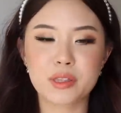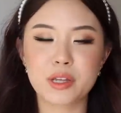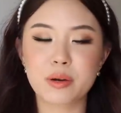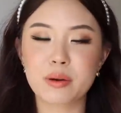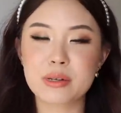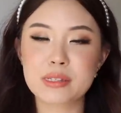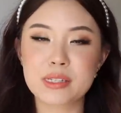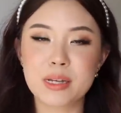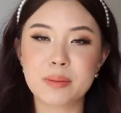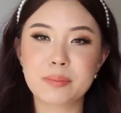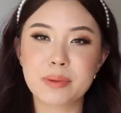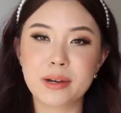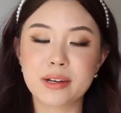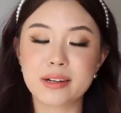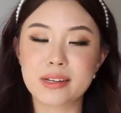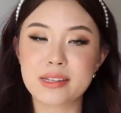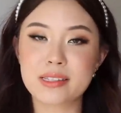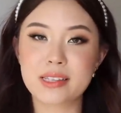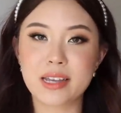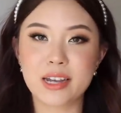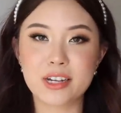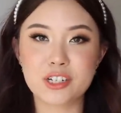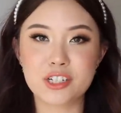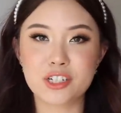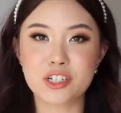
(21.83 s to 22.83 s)
There are some products
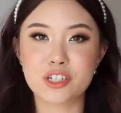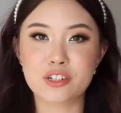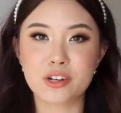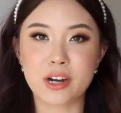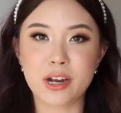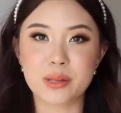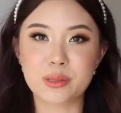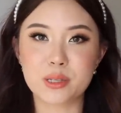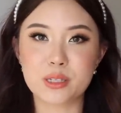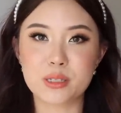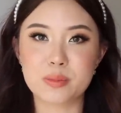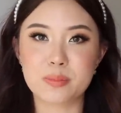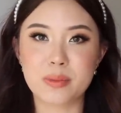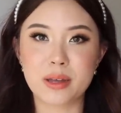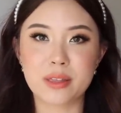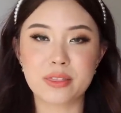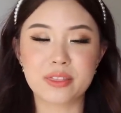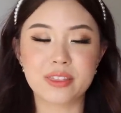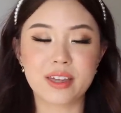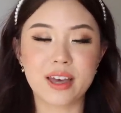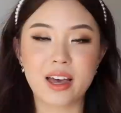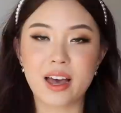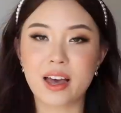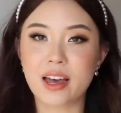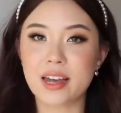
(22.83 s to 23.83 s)
that I just tried this
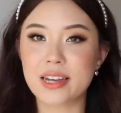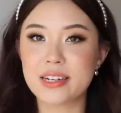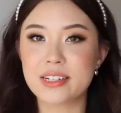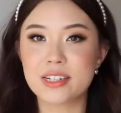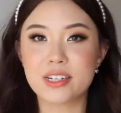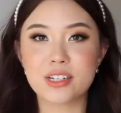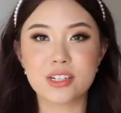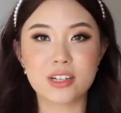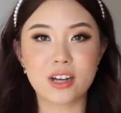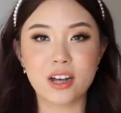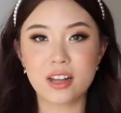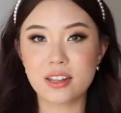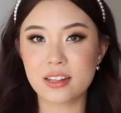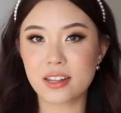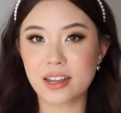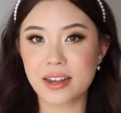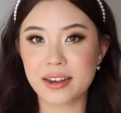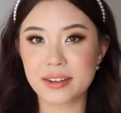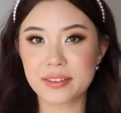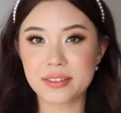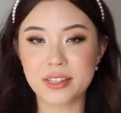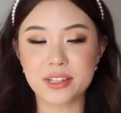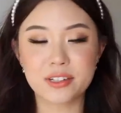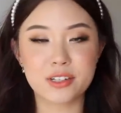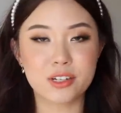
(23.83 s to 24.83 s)
month that I did not
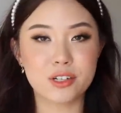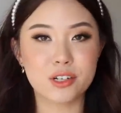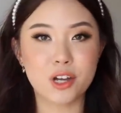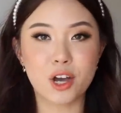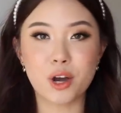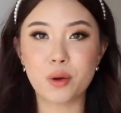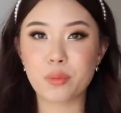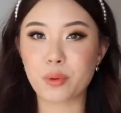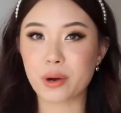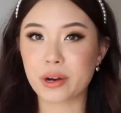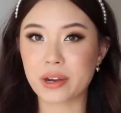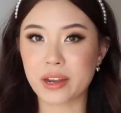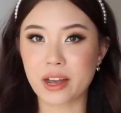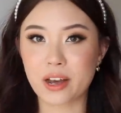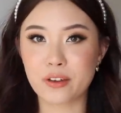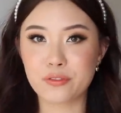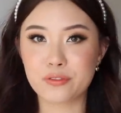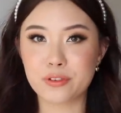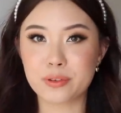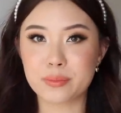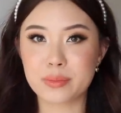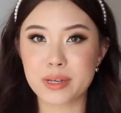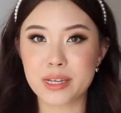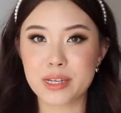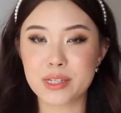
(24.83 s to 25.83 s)
like, that did not work
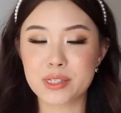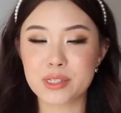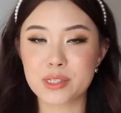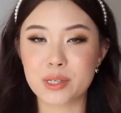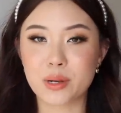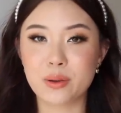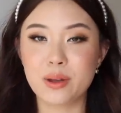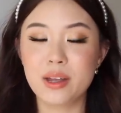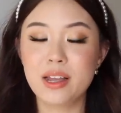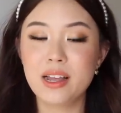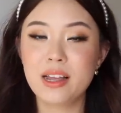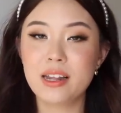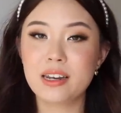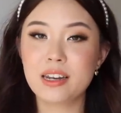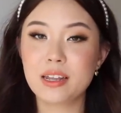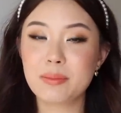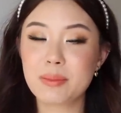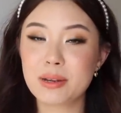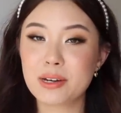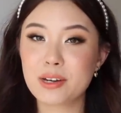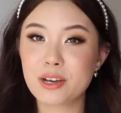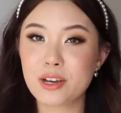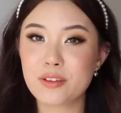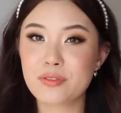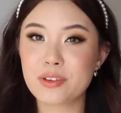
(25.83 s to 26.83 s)
out for me. So let
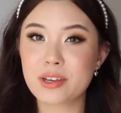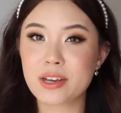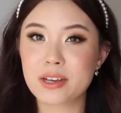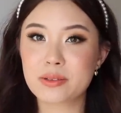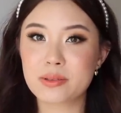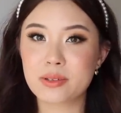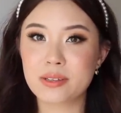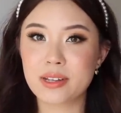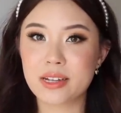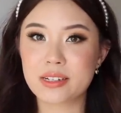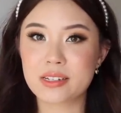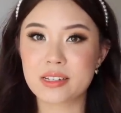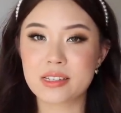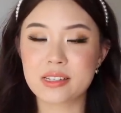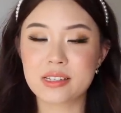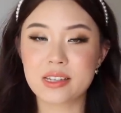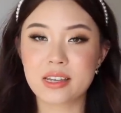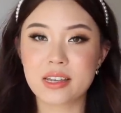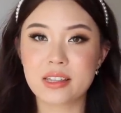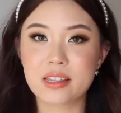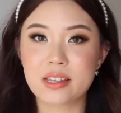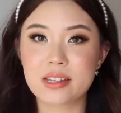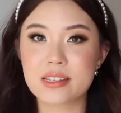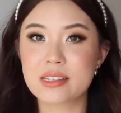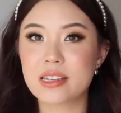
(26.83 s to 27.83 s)
me know if you guys would like to
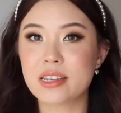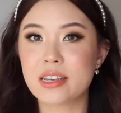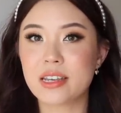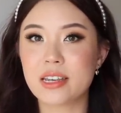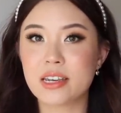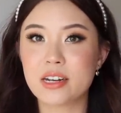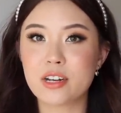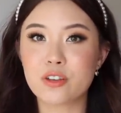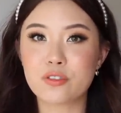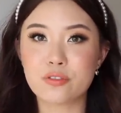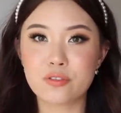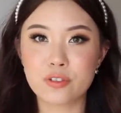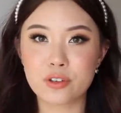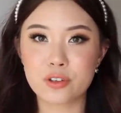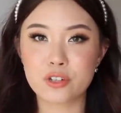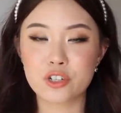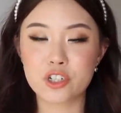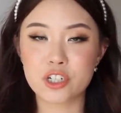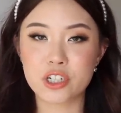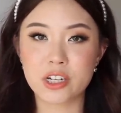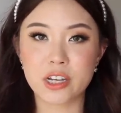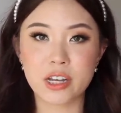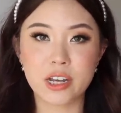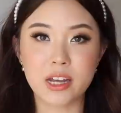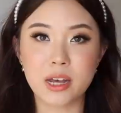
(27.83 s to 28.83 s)
see this in
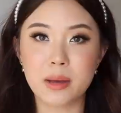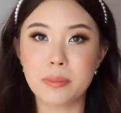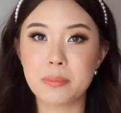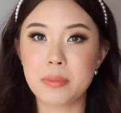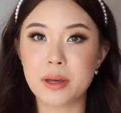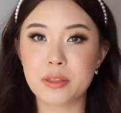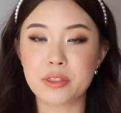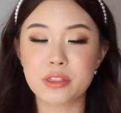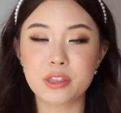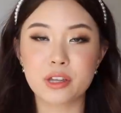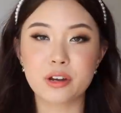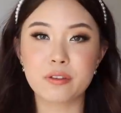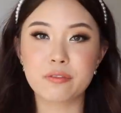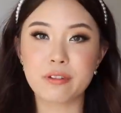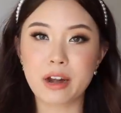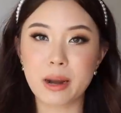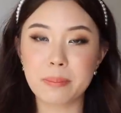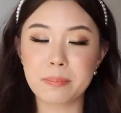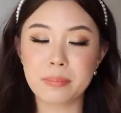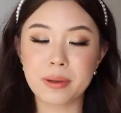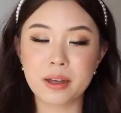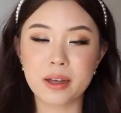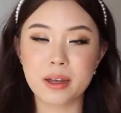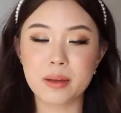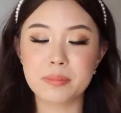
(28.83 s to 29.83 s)
future monthly
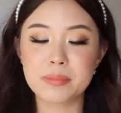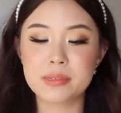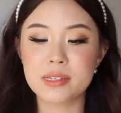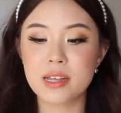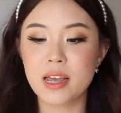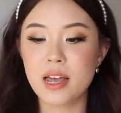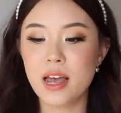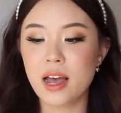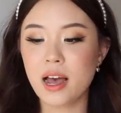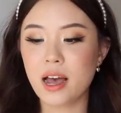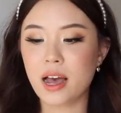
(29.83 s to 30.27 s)
wrap-ups.